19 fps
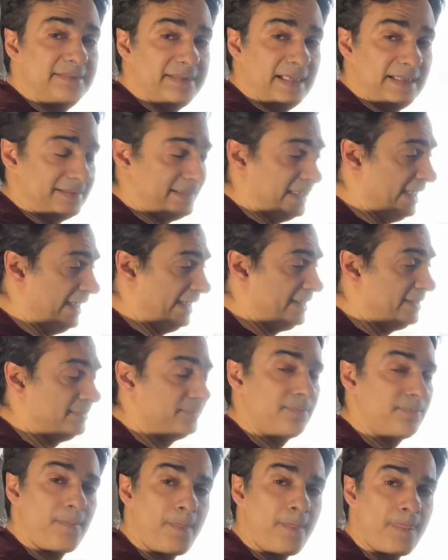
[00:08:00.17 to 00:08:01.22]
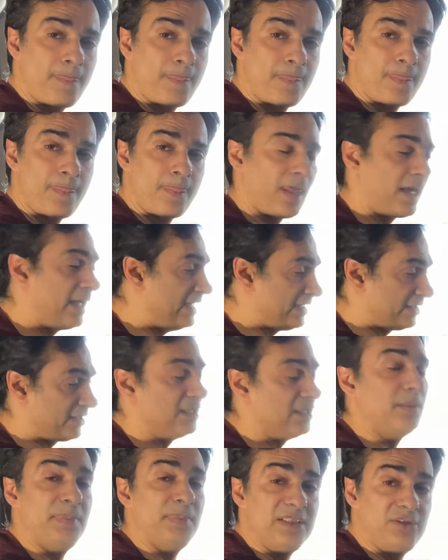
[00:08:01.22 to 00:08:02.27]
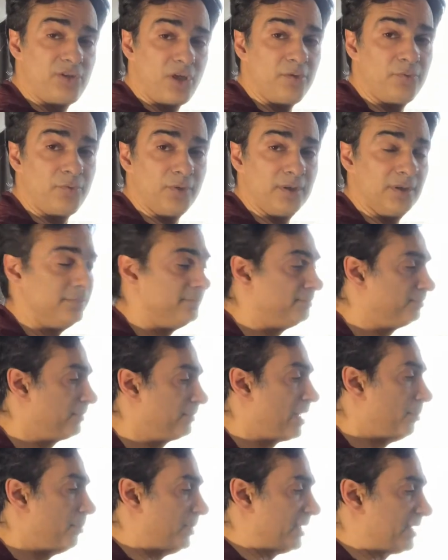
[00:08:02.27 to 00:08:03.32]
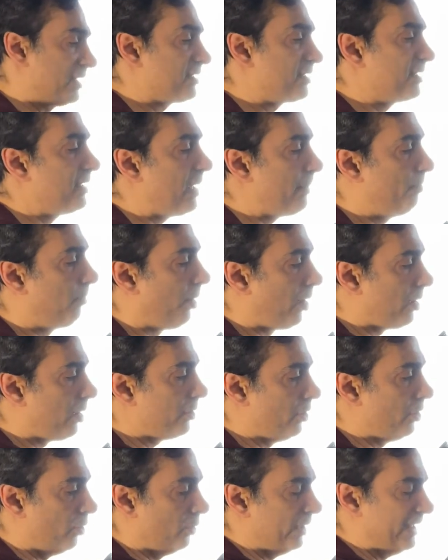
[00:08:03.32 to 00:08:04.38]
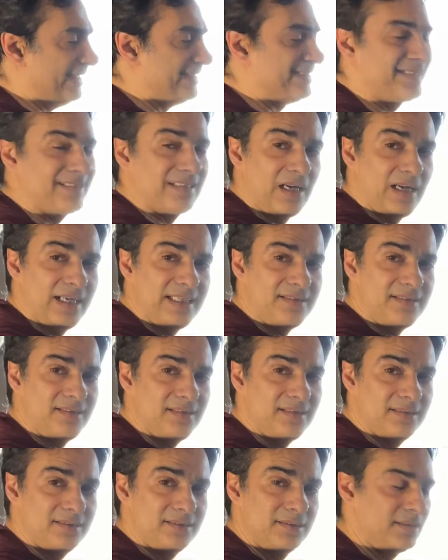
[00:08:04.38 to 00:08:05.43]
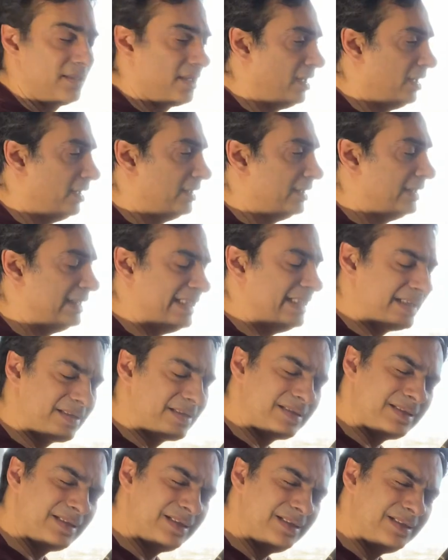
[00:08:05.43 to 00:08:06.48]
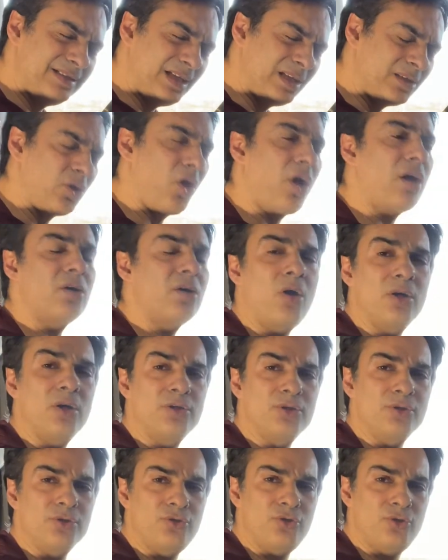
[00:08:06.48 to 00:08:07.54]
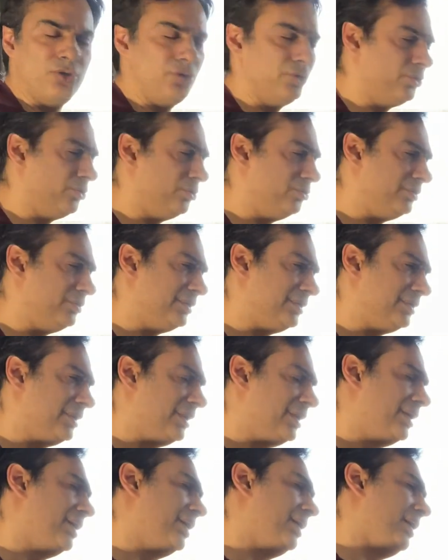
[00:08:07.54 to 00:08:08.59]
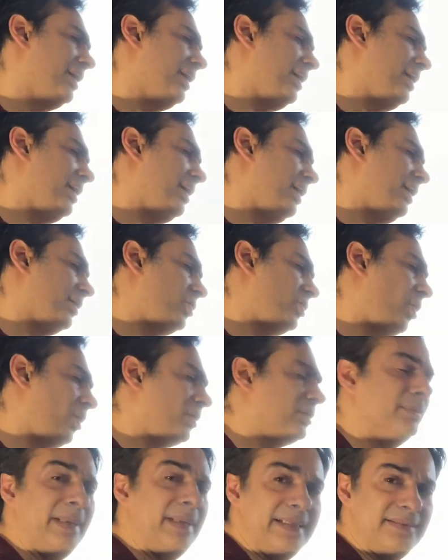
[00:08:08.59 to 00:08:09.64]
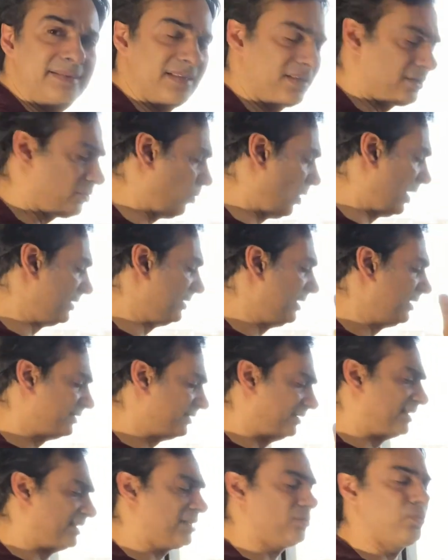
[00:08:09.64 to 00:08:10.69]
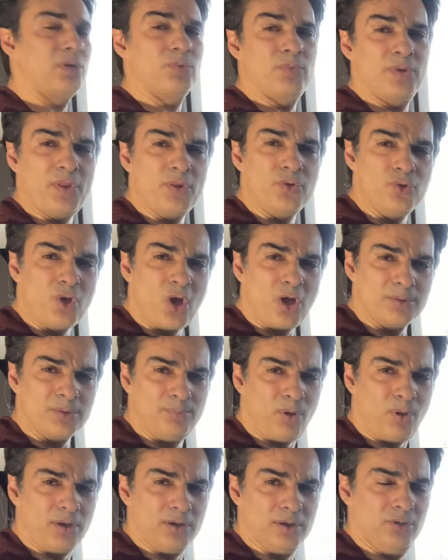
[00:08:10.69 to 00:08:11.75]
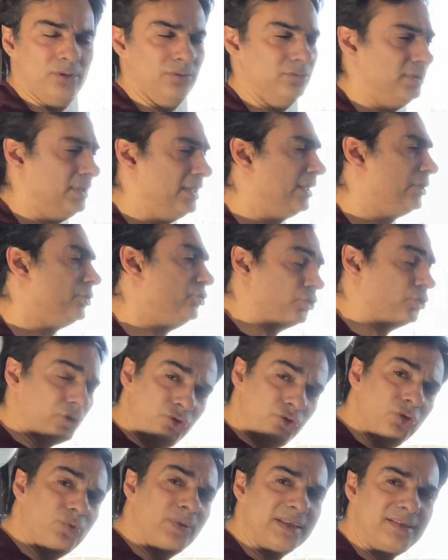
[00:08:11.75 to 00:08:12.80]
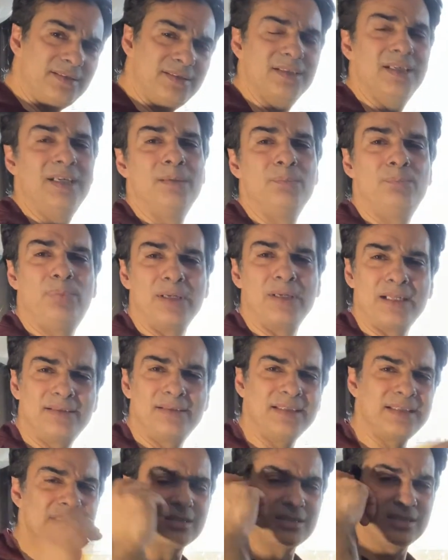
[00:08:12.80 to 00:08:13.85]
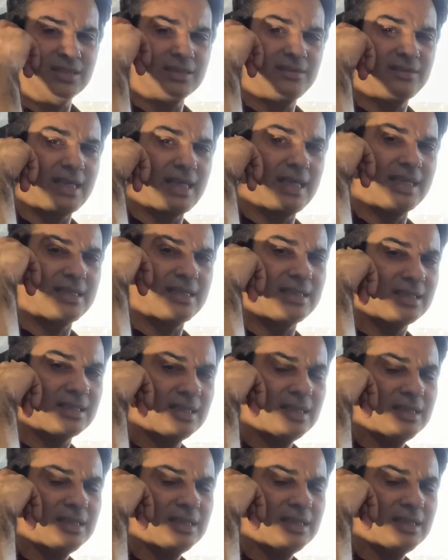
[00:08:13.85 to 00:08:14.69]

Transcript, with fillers: that guy is going to be tougher. Because of that Barlow inside, it's a lot harder to uh, collimate this one than this one with a non-Barlow. You could do it, but I think it's going to take